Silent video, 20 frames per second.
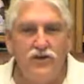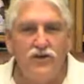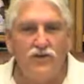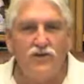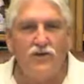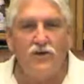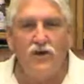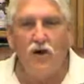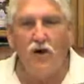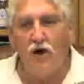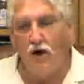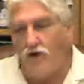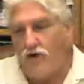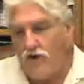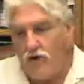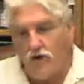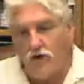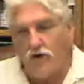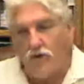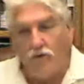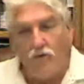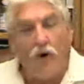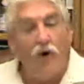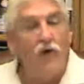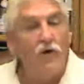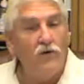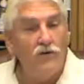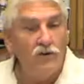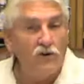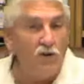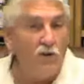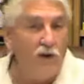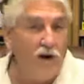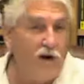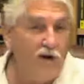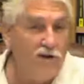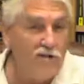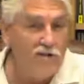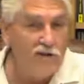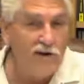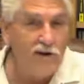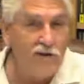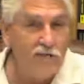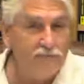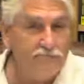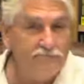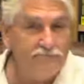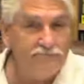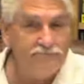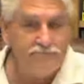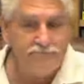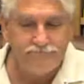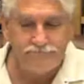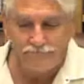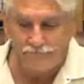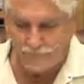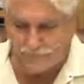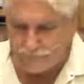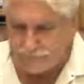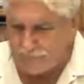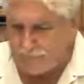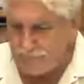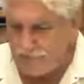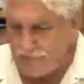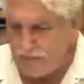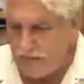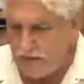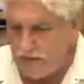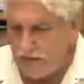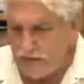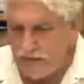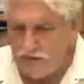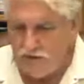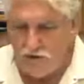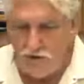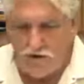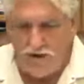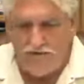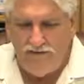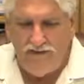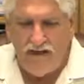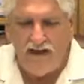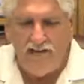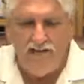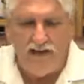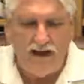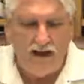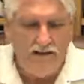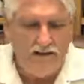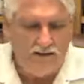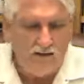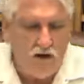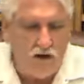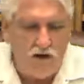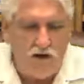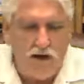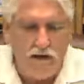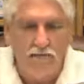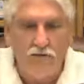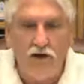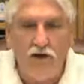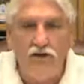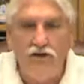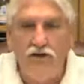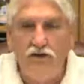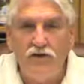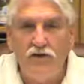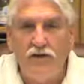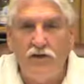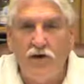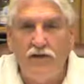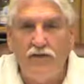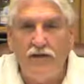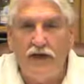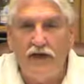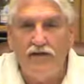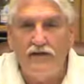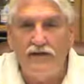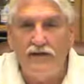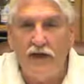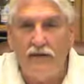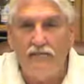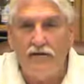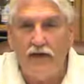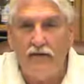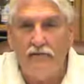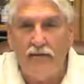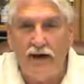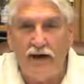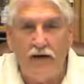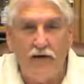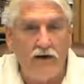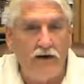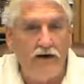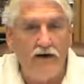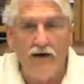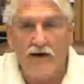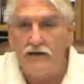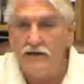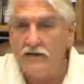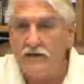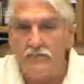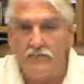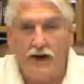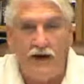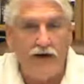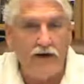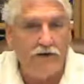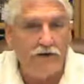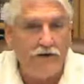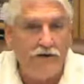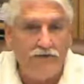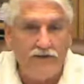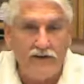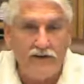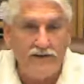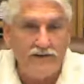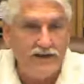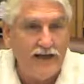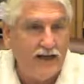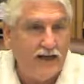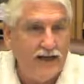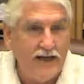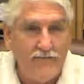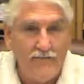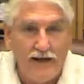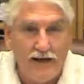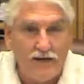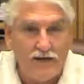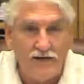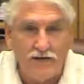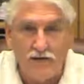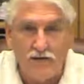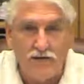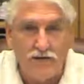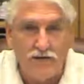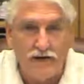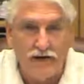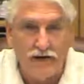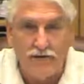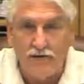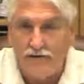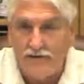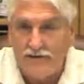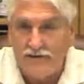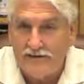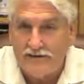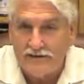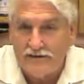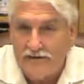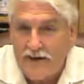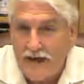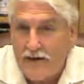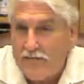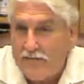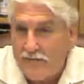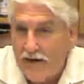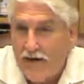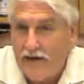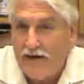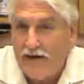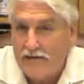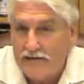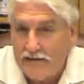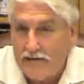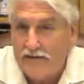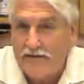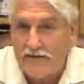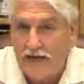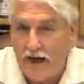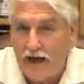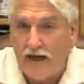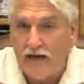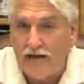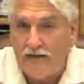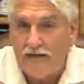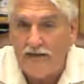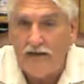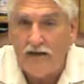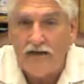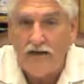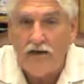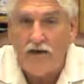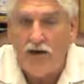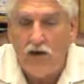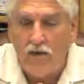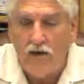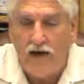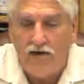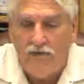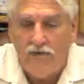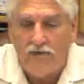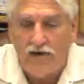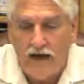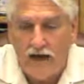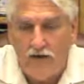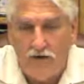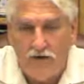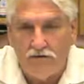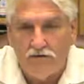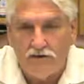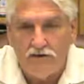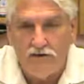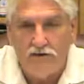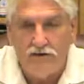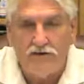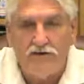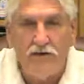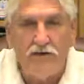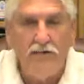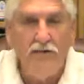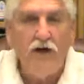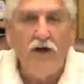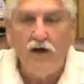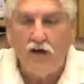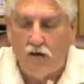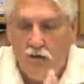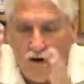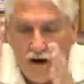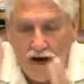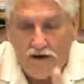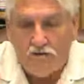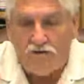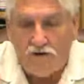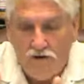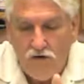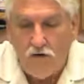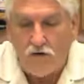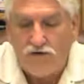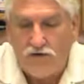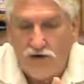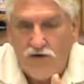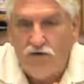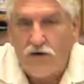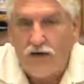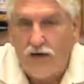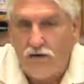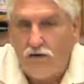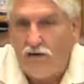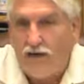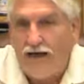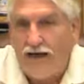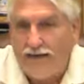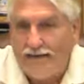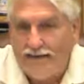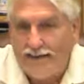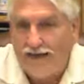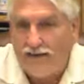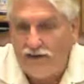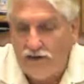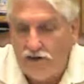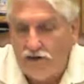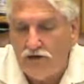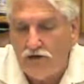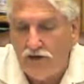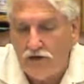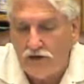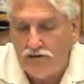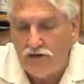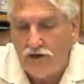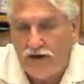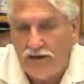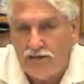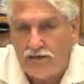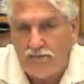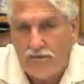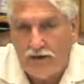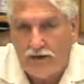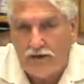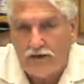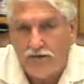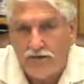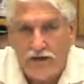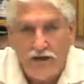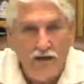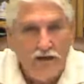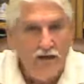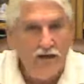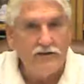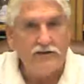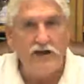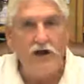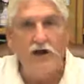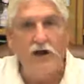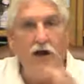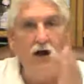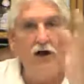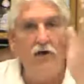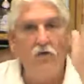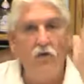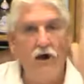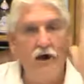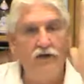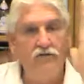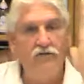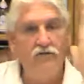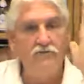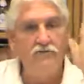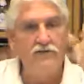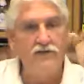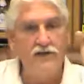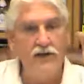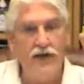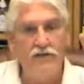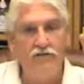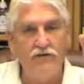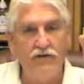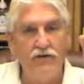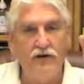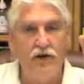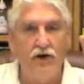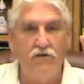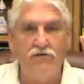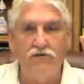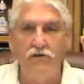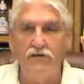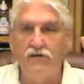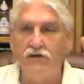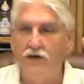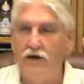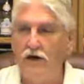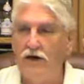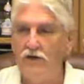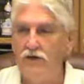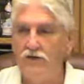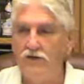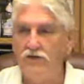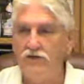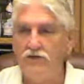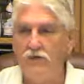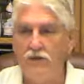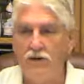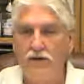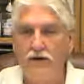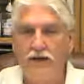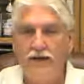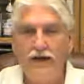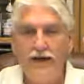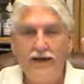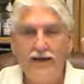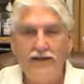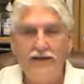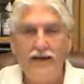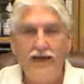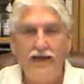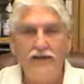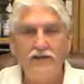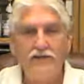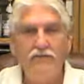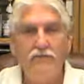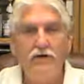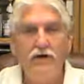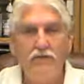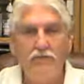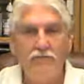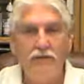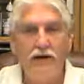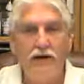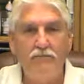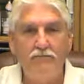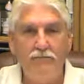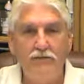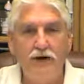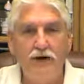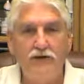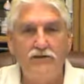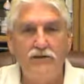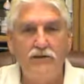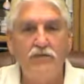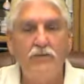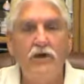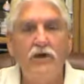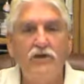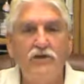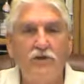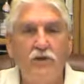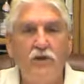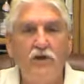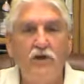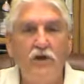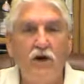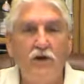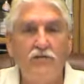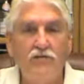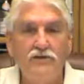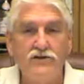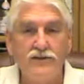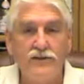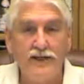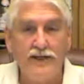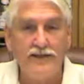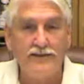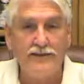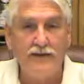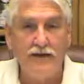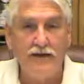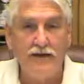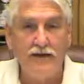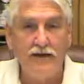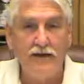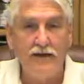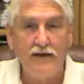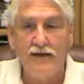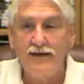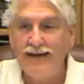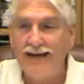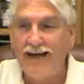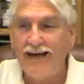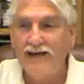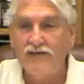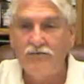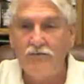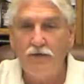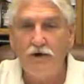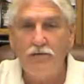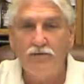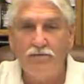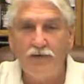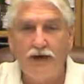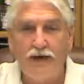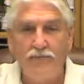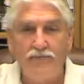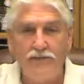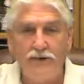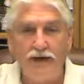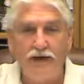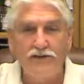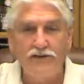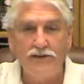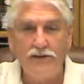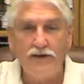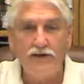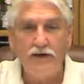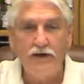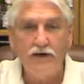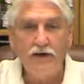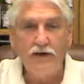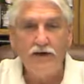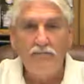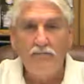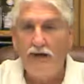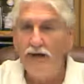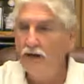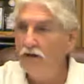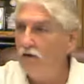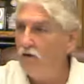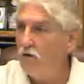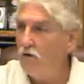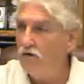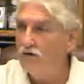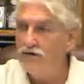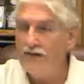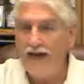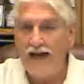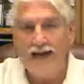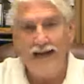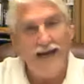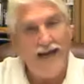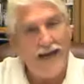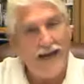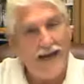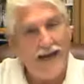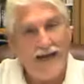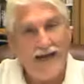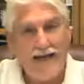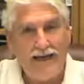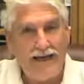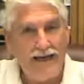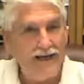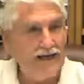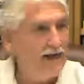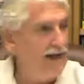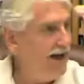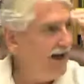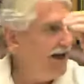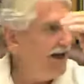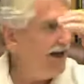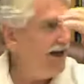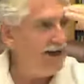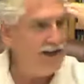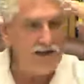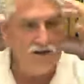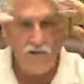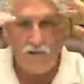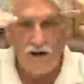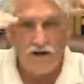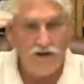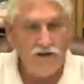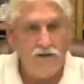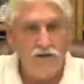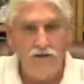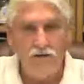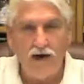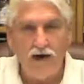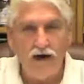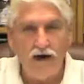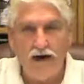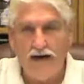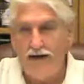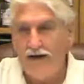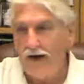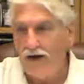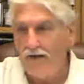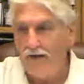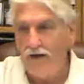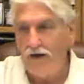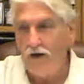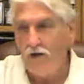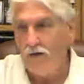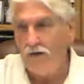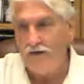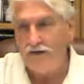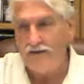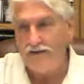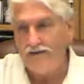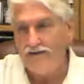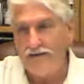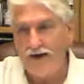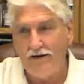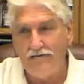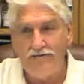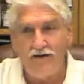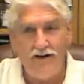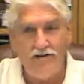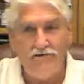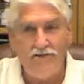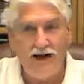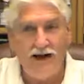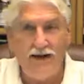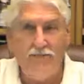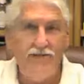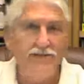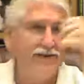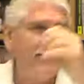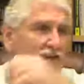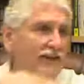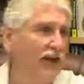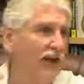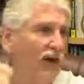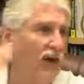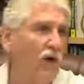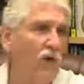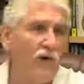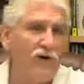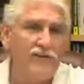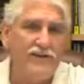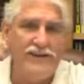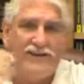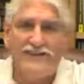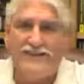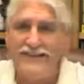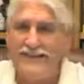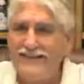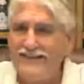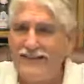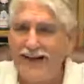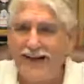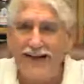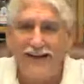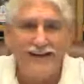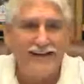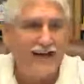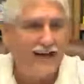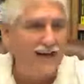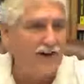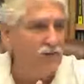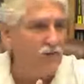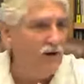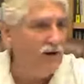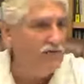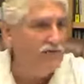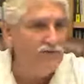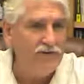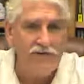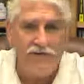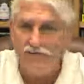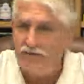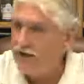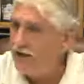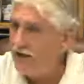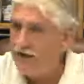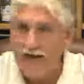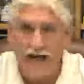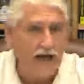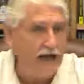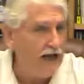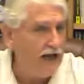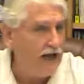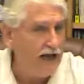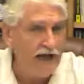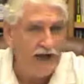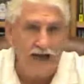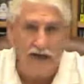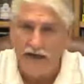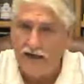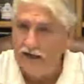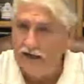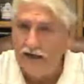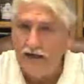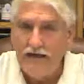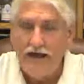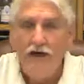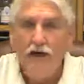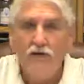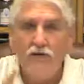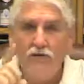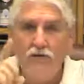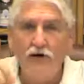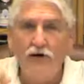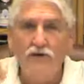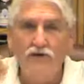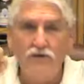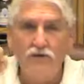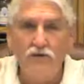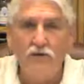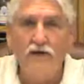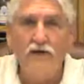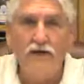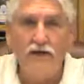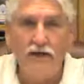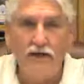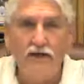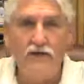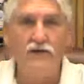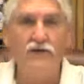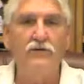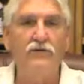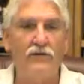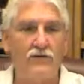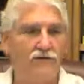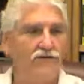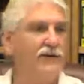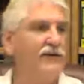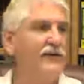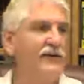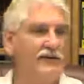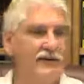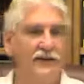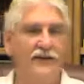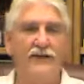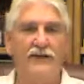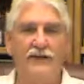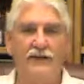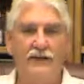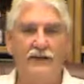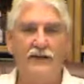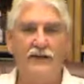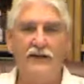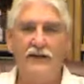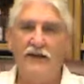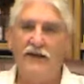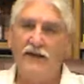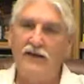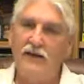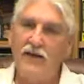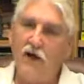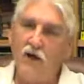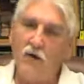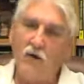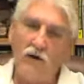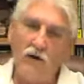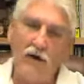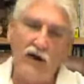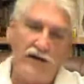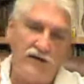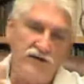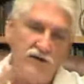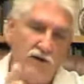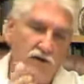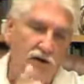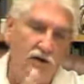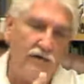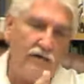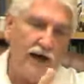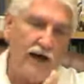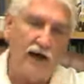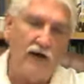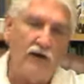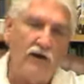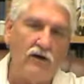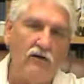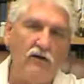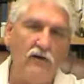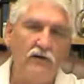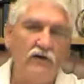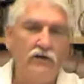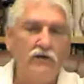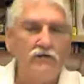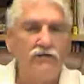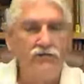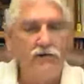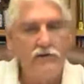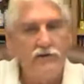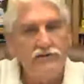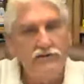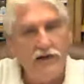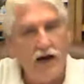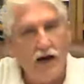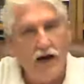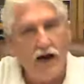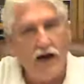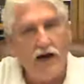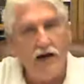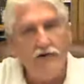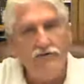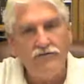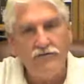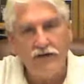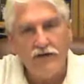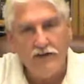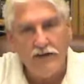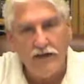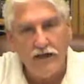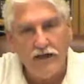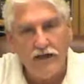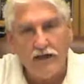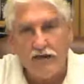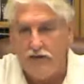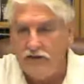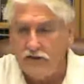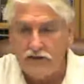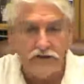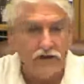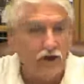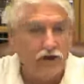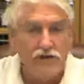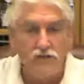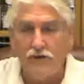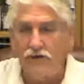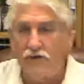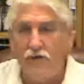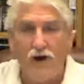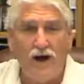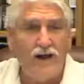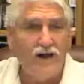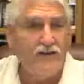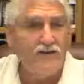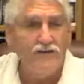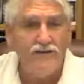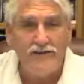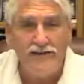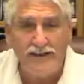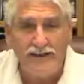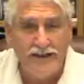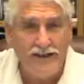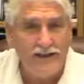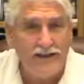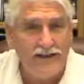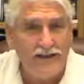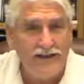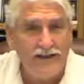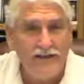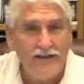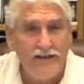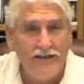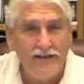you on your road to Wellville. So I think that's all I'm going to do on that subject matter. It doesn't matter if it's uh, MS or Lou Gehrig's. The same thing exists, guys. Go after that nervous system. Go after those adrenal glands. That's your neurotransmitters. It's a long way from 70 over to 120. Textbook blood pressure 120 over 60. Textbook blood pressure. Medical always had 80. 80 is way too high. Now they lowered it to 75, but then they lowered the systolic down to 115. Uh uh 120 and you will feel good. Lower, as you go down lower, you'll feel tired, fatigued, and this goes with chronic fatigue.